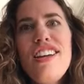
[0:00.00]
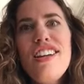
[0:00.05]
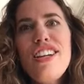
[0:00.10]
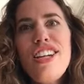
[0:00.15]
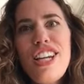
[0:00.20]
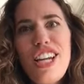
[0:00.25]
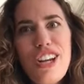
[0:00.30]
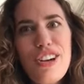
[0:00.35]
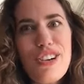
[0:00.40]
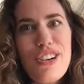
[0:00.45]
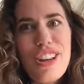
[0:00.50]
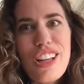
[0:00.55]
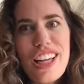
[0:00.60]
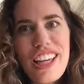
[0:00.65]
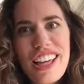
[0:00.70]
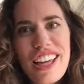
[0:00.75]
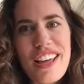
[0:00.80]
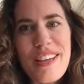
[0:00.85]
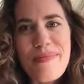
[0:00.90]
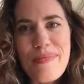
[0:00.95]

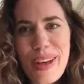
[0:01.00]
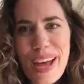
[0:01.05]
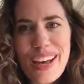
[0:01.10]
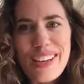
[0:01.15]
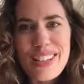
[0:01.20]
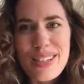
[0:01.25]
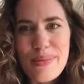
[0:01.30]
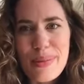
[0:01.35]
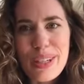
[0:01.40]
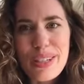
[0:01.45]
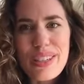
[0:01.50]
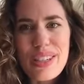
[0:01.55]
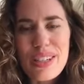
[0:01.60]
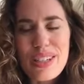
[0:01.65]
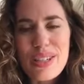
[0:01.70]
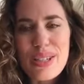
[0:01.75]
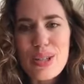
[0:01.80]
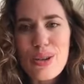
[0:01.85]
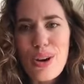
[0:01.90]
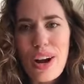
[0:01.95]
nearly impossible to
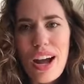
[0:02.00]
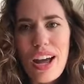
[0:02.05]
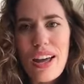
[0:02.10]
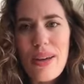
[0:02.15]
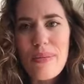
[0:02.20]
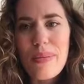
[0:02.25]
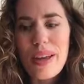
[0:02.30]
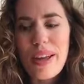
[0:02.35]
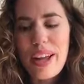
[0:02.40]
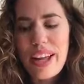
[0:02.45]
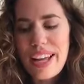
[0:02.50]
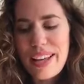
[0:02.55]
describe.